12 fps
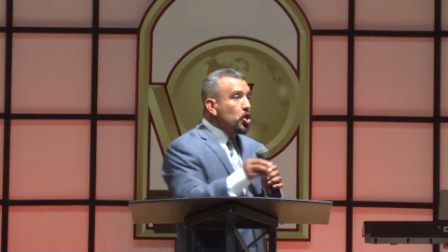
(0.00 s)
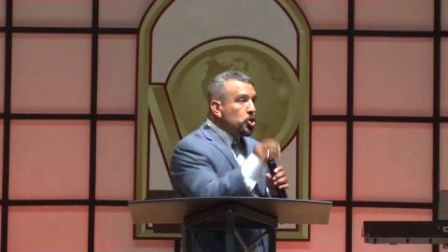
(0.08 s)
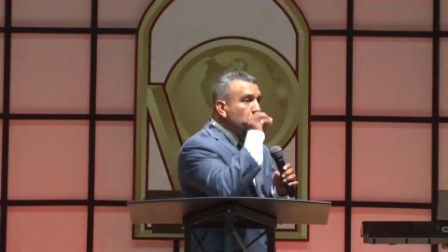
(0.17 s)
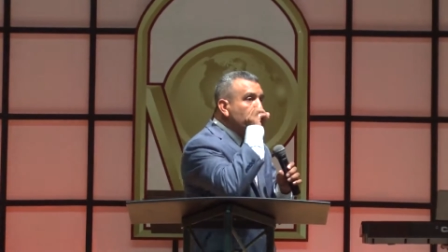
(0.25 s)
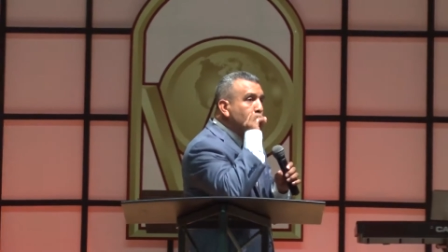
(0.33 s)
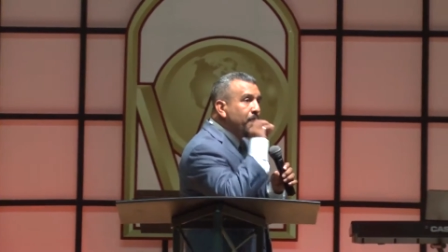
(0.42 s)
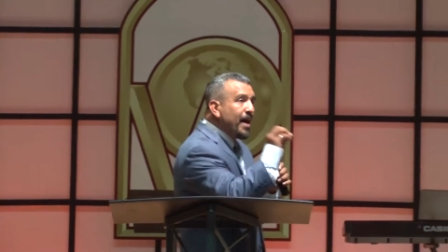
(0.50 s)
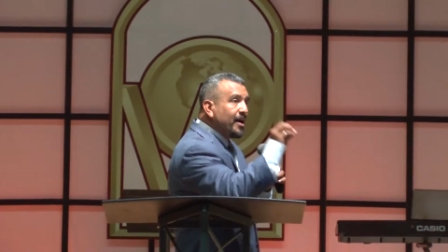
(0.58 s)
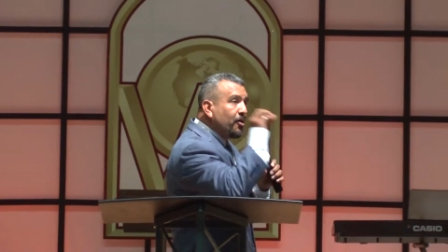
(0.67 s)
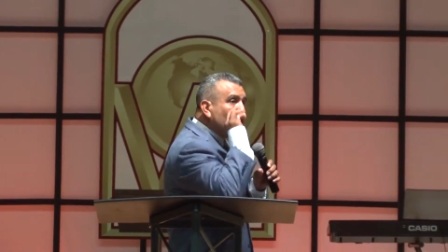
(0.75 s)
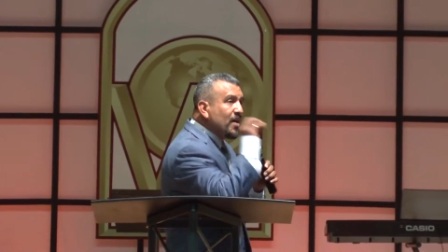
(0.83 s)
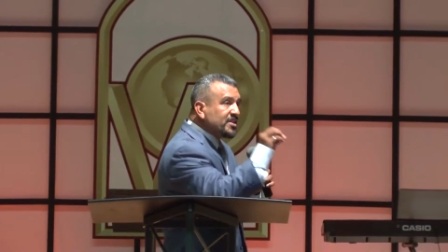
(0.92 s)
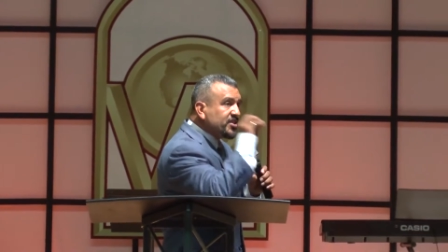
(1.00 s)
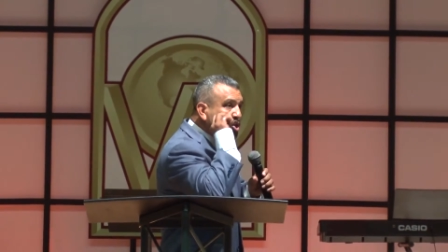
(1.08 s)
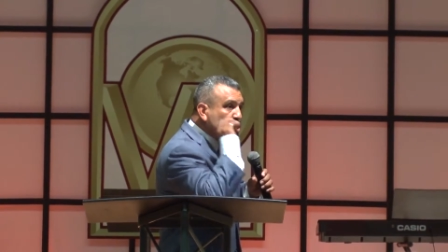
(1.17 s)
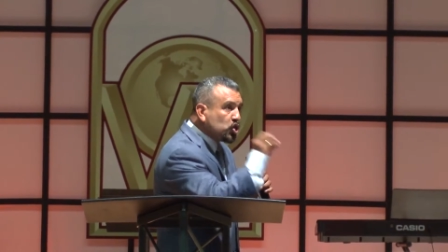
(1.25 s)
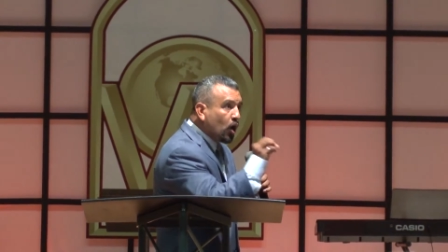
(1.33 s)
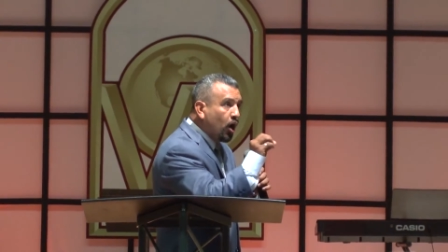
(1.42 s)
you better rest
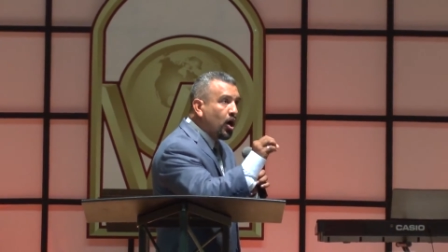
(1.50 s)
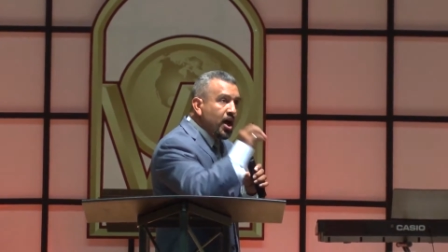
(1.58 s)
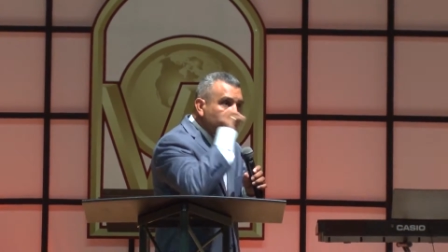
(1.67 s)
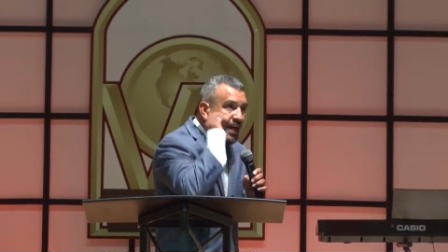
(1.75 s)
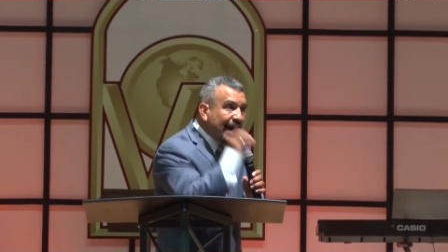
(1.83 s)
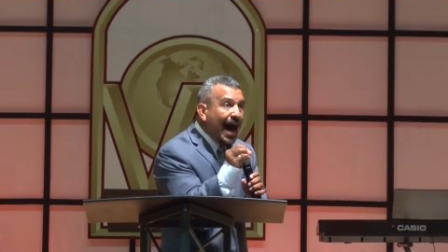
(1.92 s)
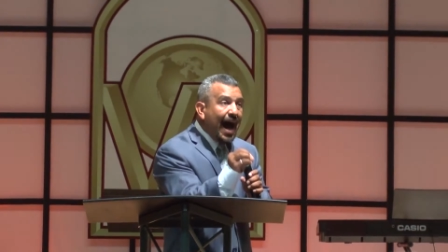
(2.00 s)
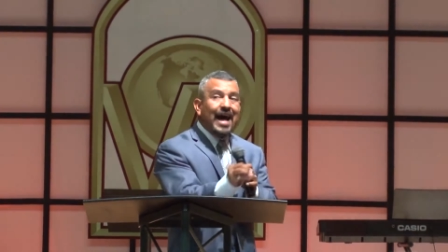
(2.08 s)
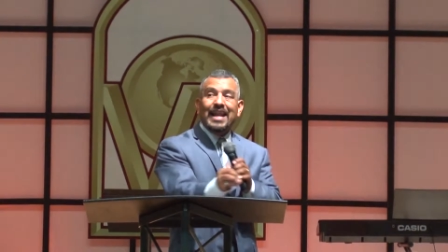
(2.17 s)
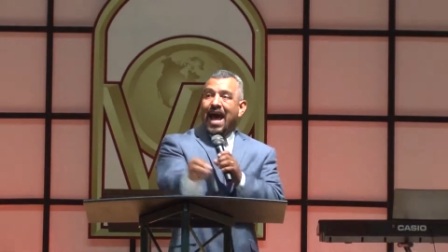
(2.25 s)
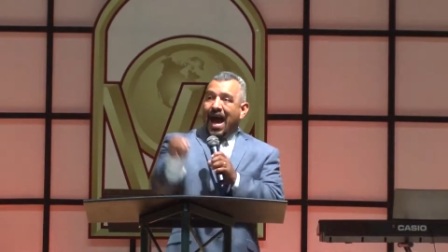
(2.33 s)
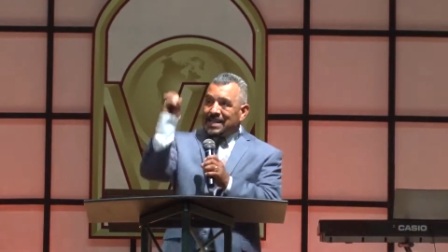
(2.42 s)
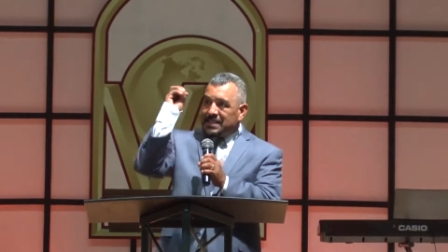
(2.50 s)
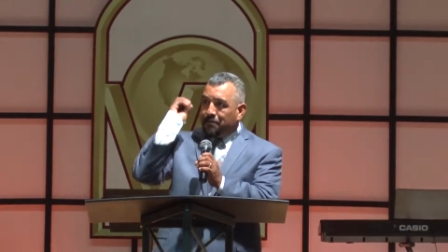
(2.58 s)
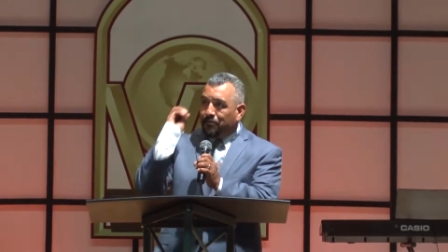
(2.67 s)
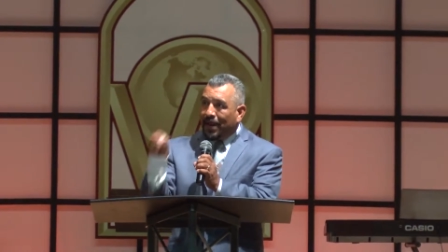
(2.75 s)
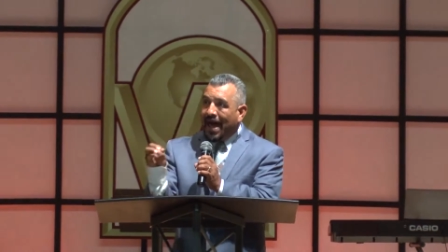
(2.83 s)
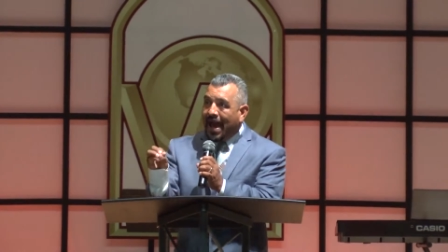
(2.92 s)
assured God has a
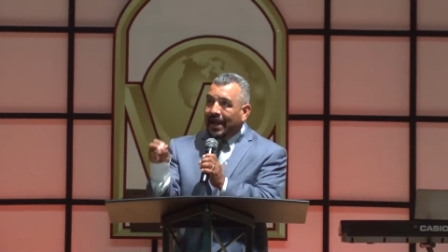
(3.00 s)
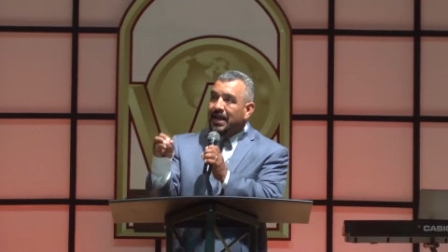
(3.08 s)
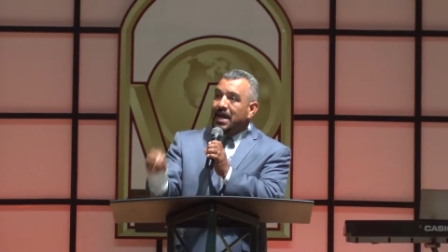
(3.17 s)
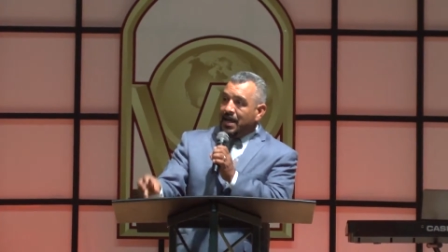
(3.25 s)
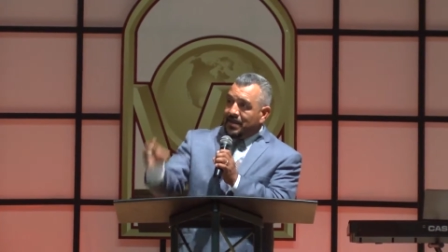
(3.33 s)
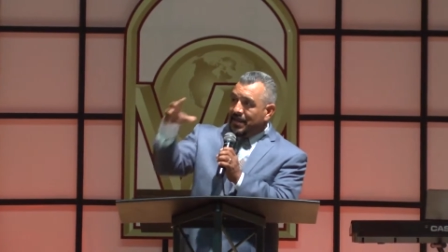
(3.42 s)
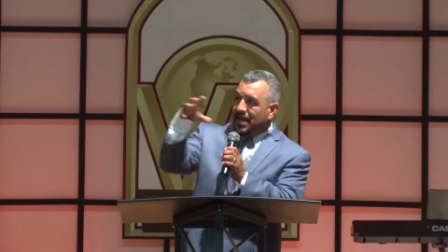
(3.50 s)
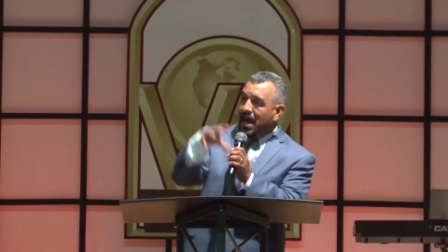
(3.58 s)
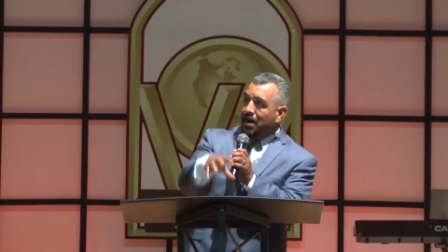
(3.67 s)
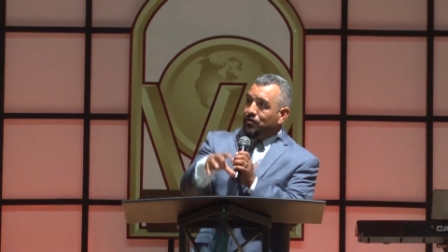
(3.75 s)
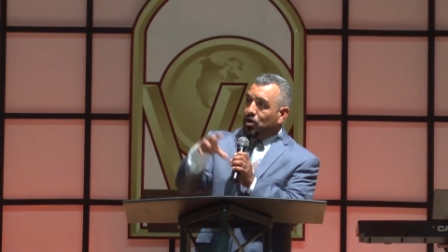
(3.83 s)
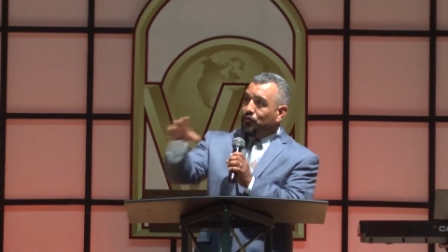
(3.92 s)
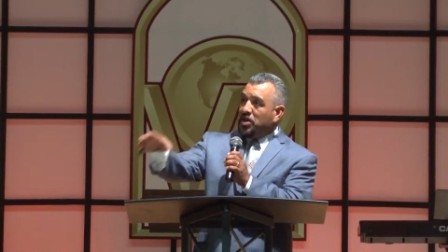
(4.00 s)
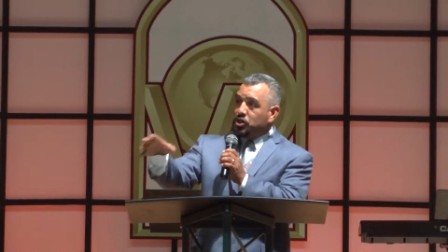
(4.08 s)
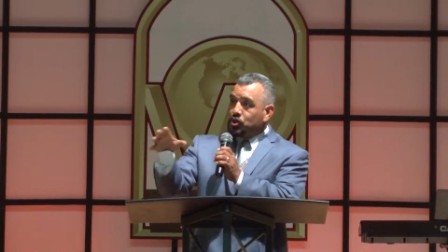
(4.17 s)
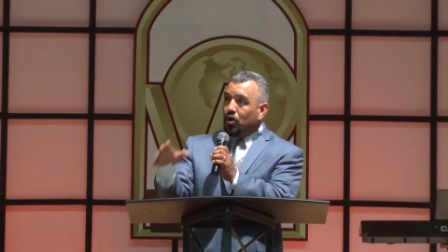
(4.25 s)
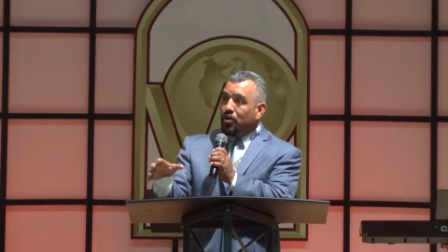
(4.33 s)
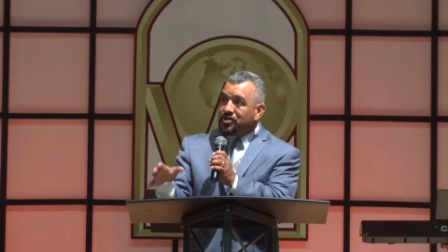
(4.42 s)
plan in the area of
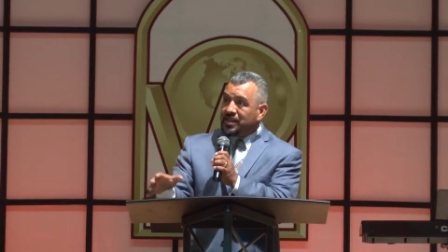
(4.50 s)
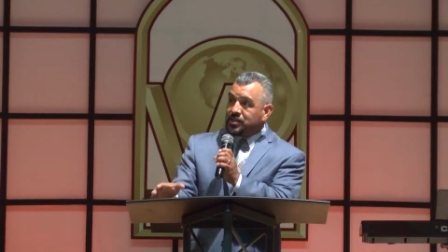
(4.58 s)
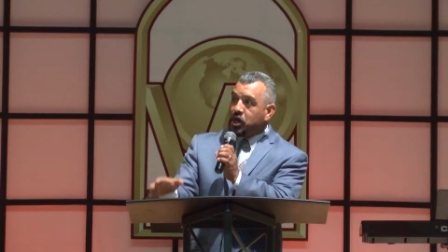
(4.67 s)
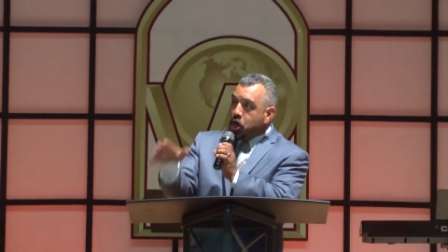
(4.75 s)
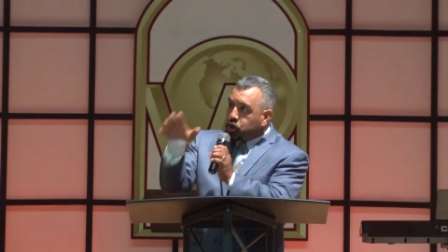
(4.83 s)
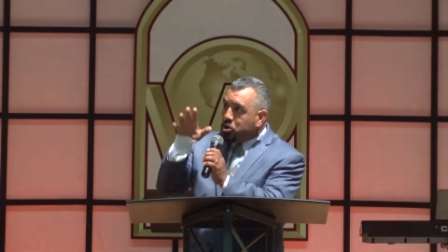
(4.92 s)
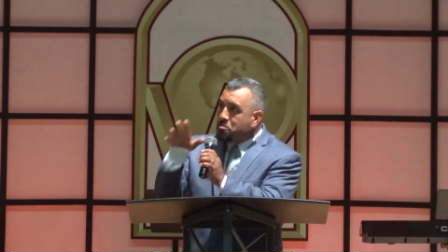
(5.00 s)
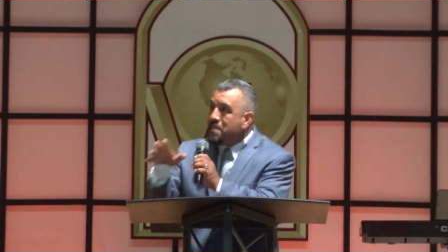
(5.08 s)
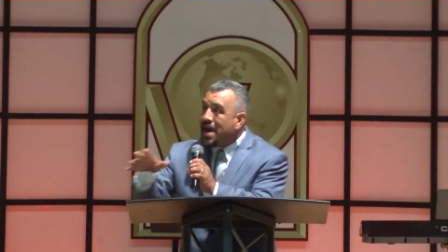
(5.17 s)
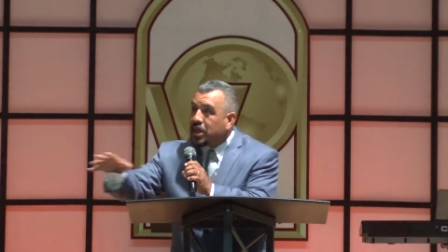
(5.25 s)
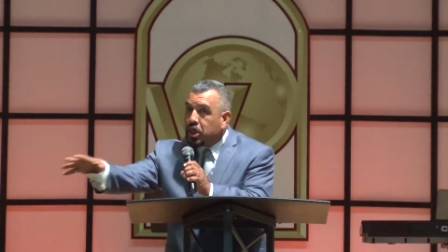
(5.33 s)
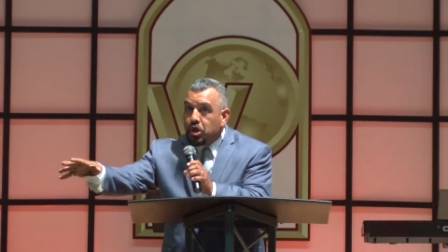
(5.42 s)
resources to make